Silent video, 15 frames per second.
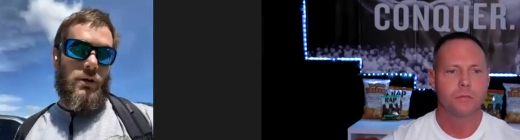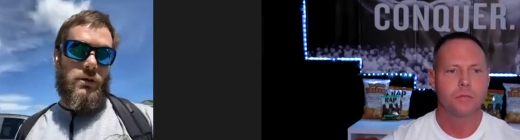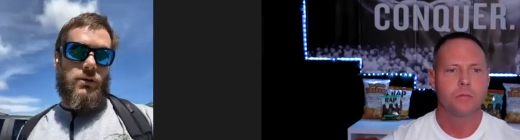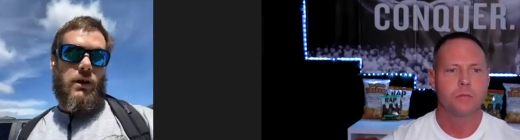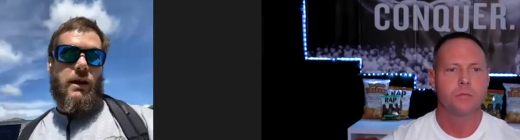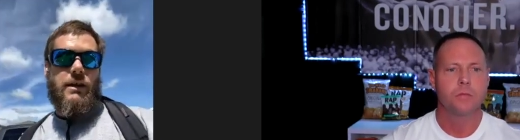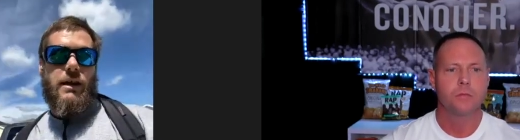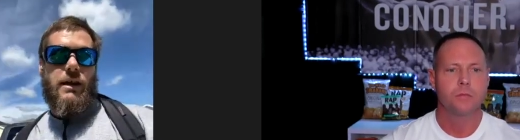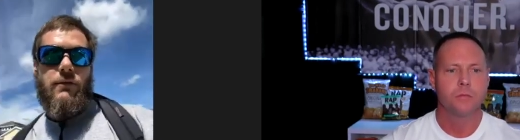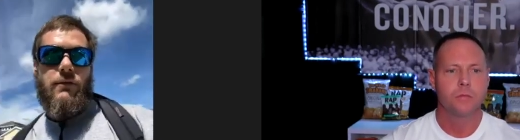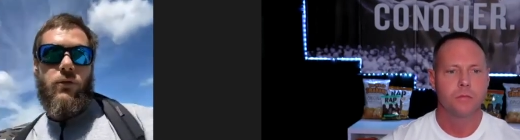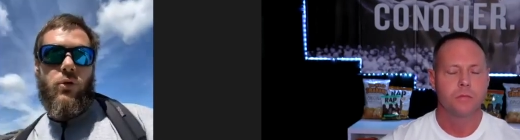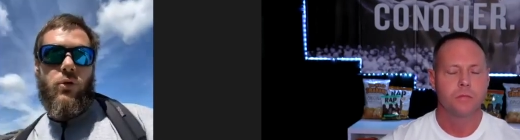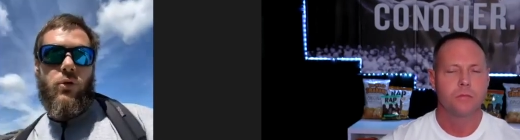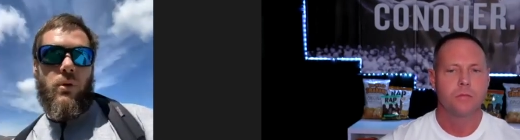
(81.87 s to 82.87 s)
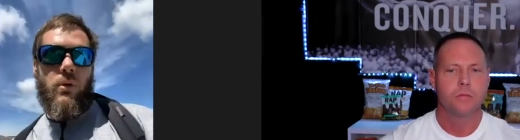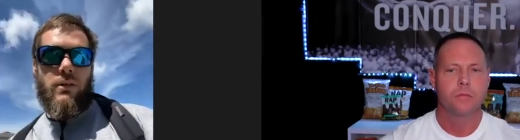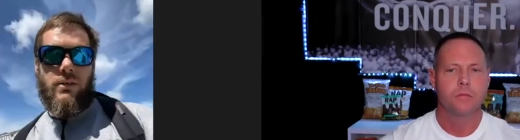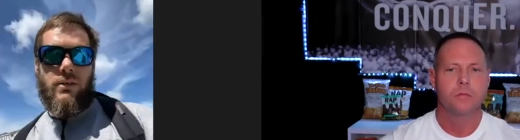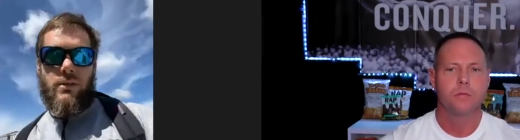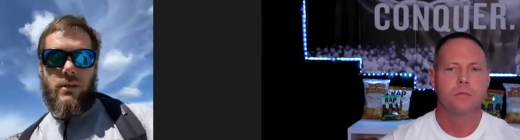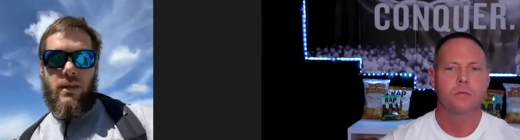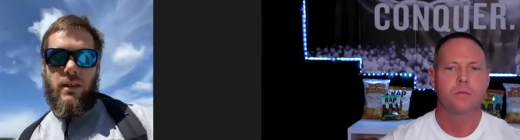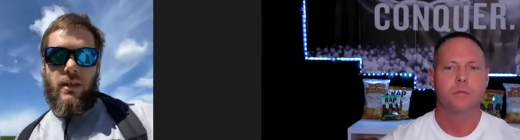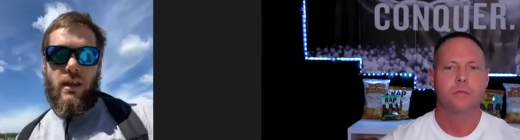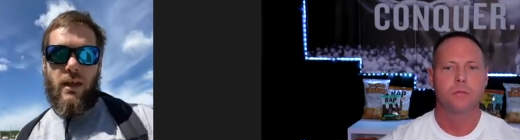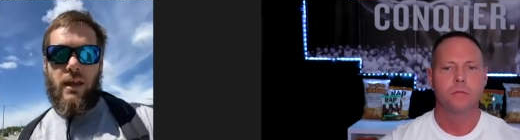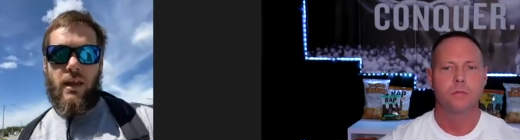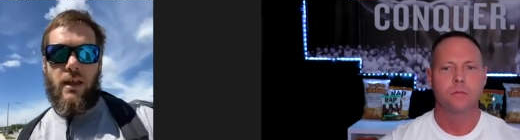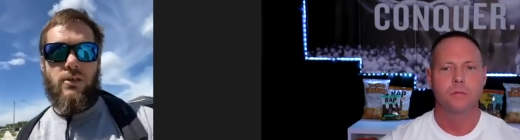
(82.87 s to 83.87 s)
Speaker 1: So I get down to four months, and then
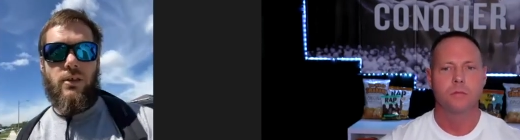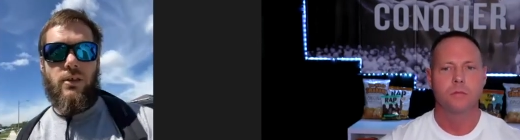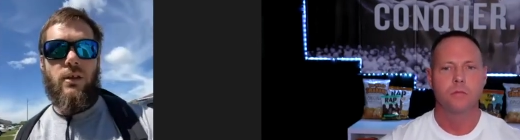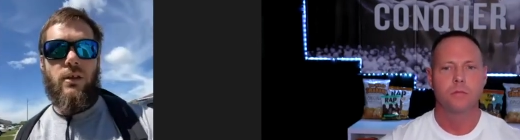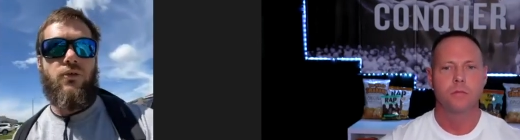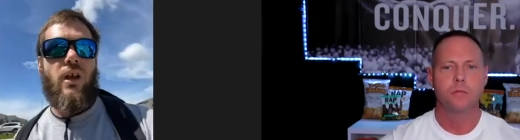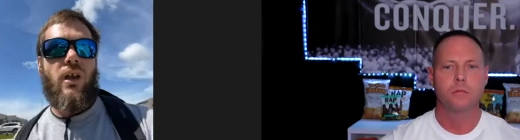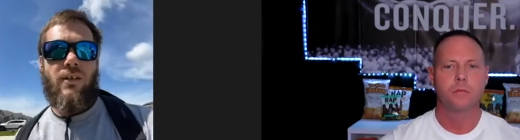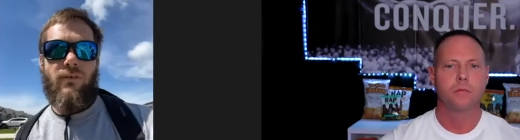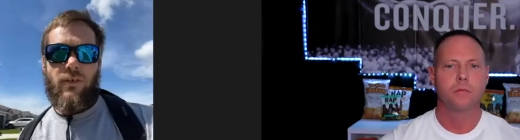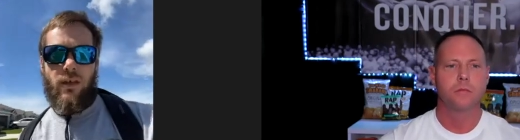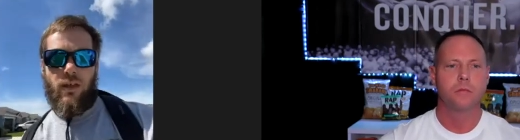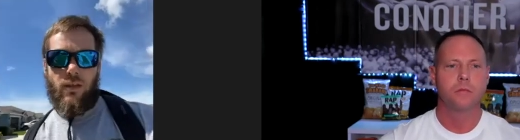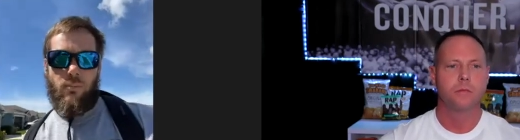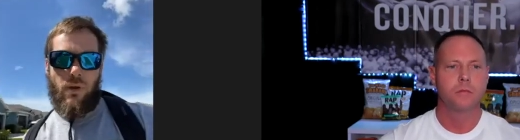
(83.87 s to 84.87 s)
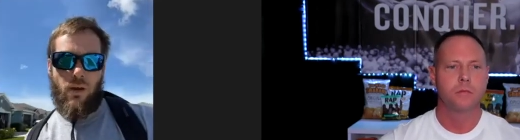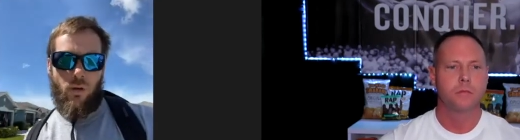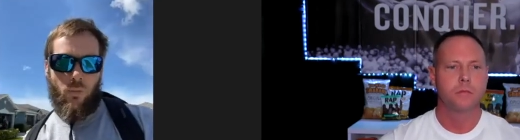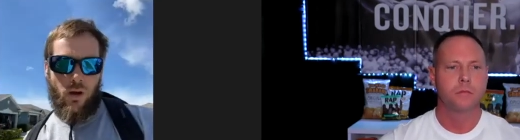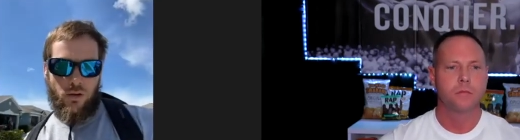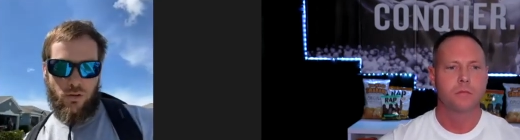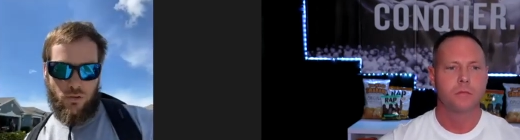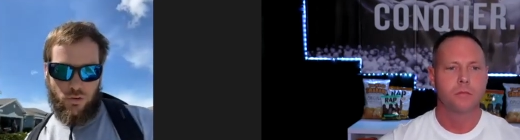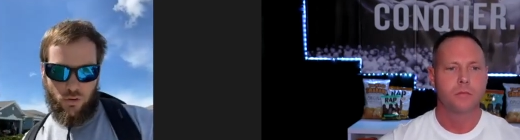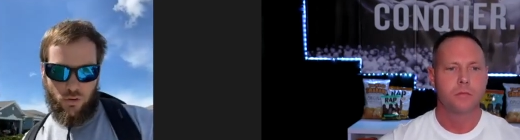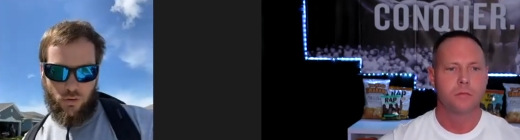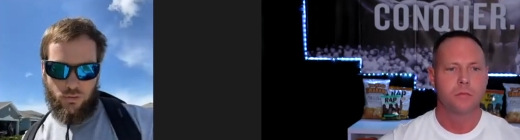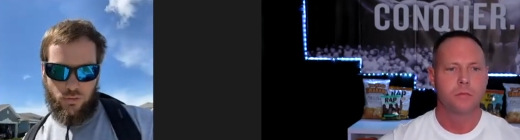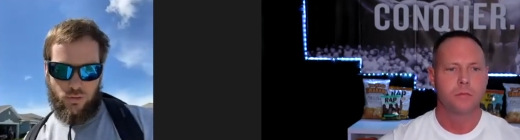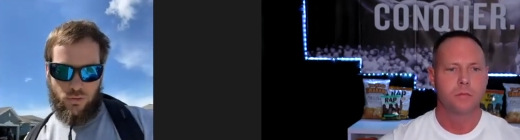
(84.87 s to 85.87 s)
I catch a trafficking and marijuana
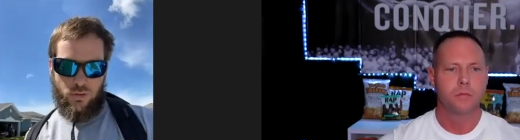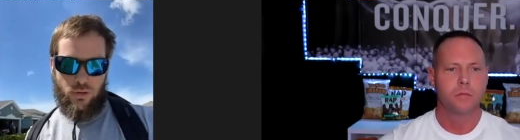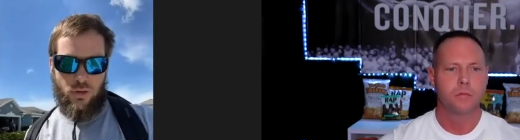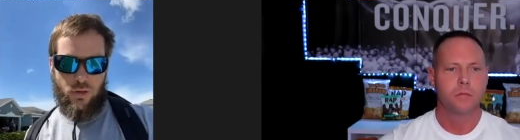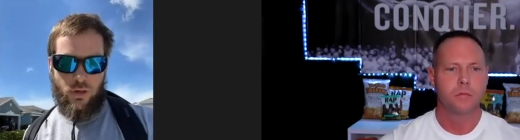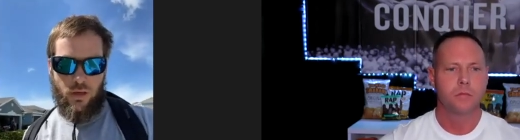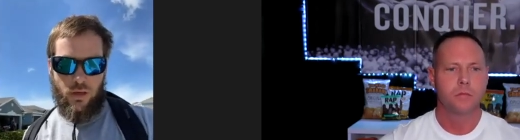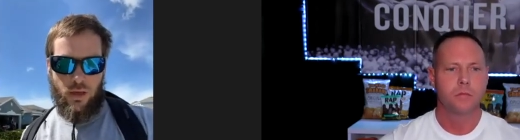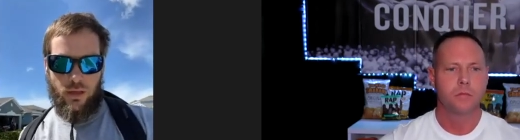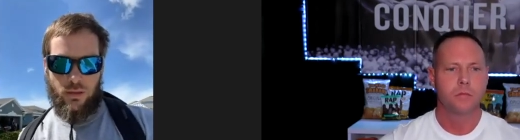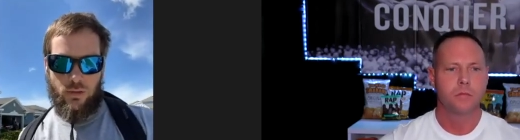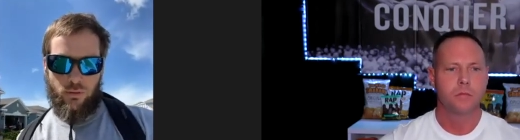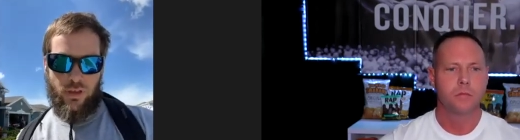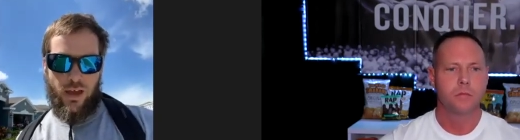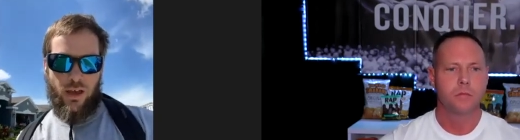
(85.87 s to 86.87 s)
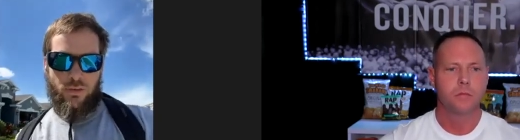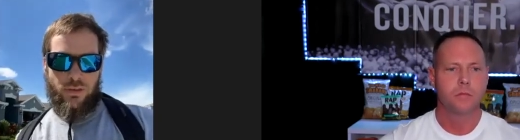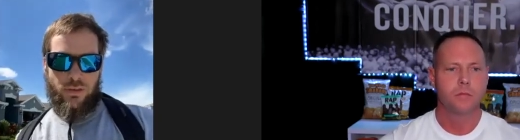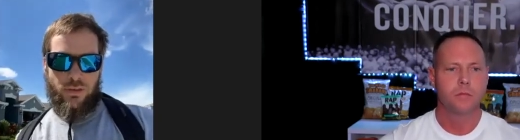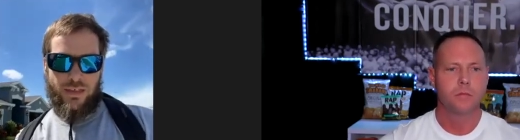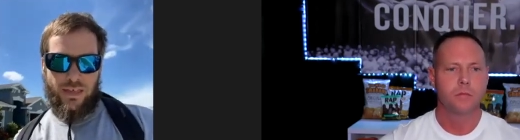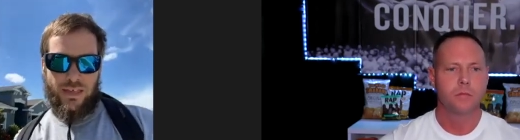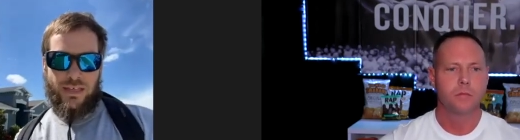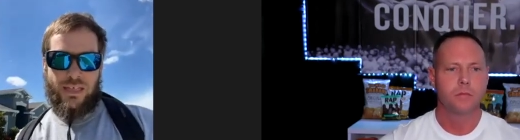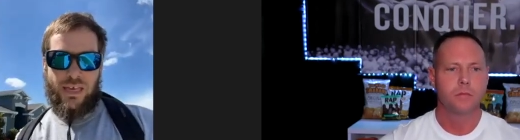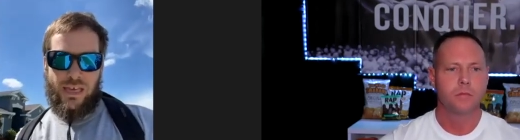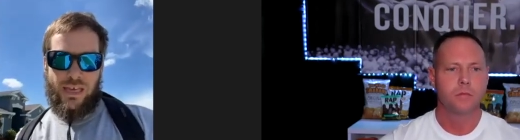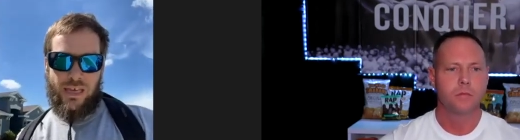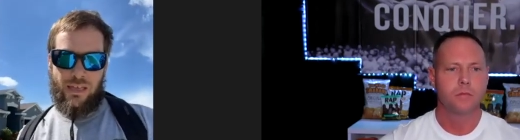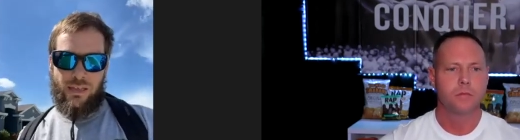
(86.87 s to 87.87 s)
charge in
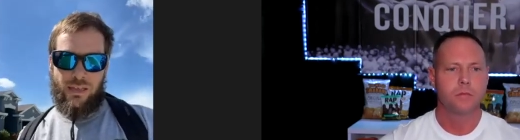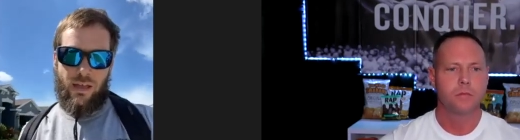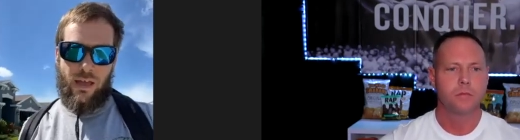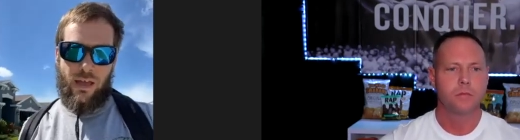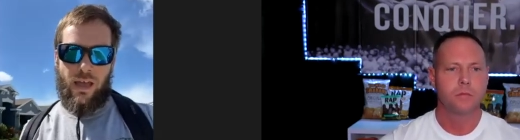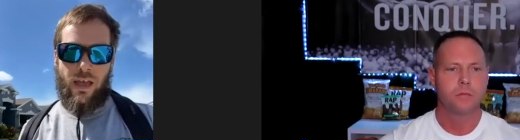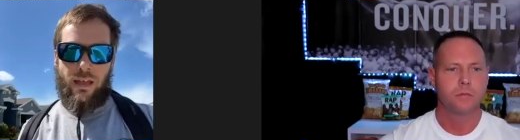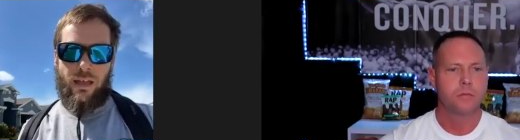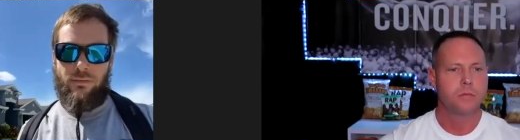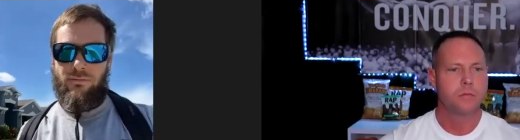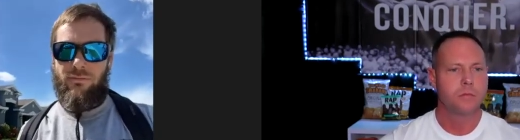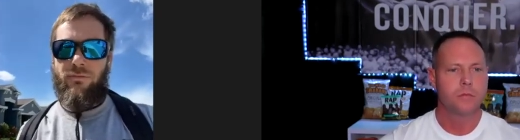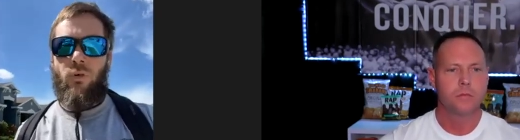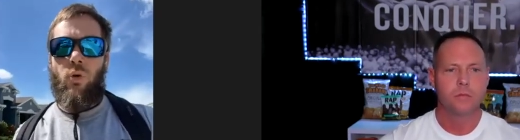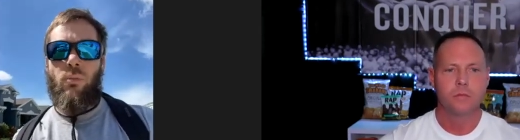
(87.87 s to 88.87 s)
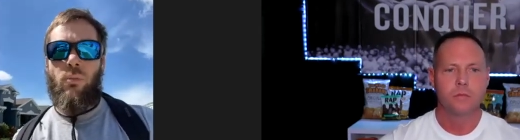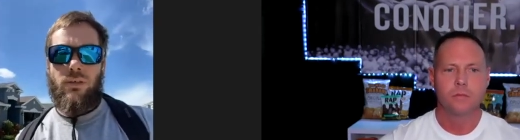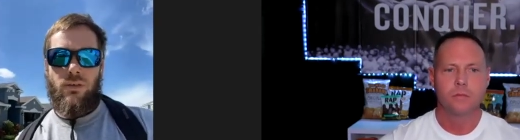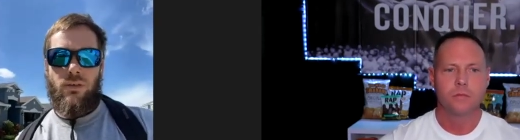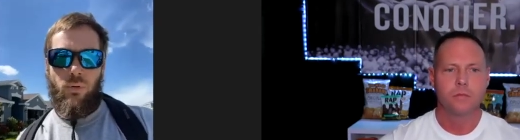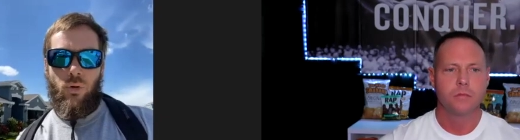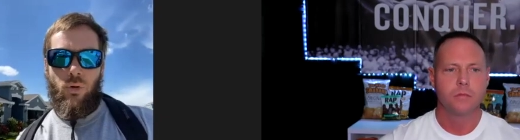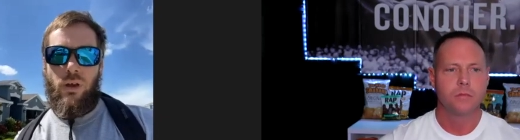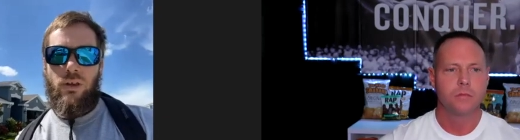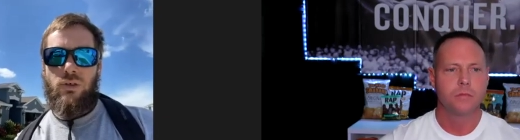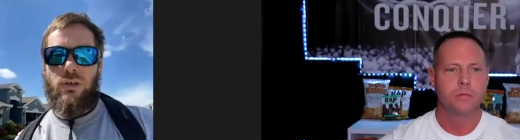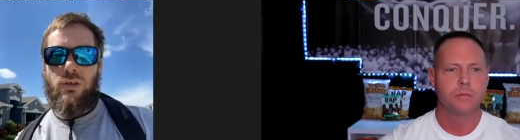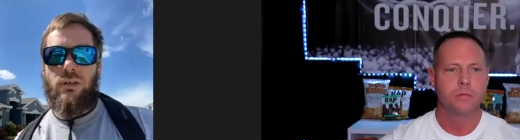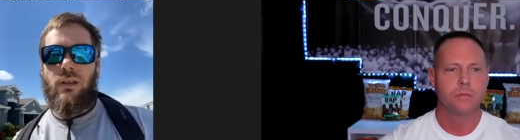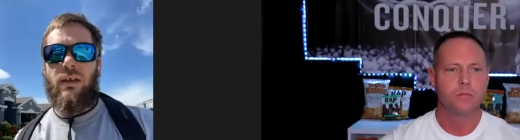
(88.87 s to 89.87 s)
2016. I had four months of
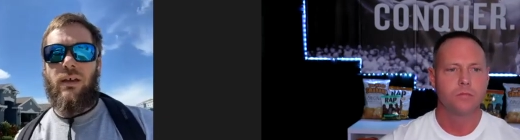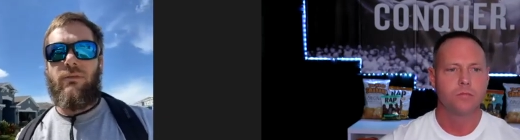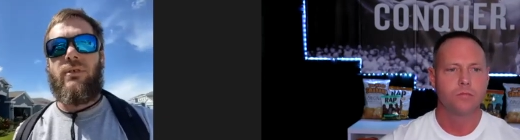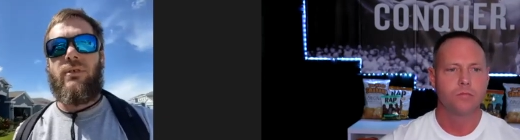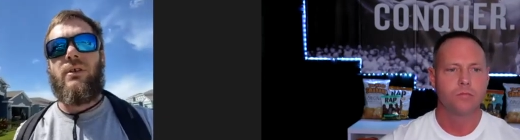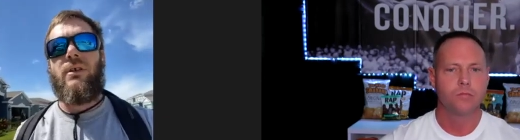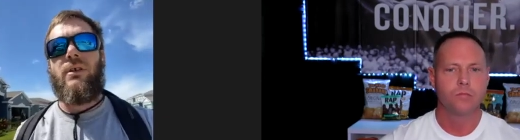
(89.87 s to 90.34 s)
probation left.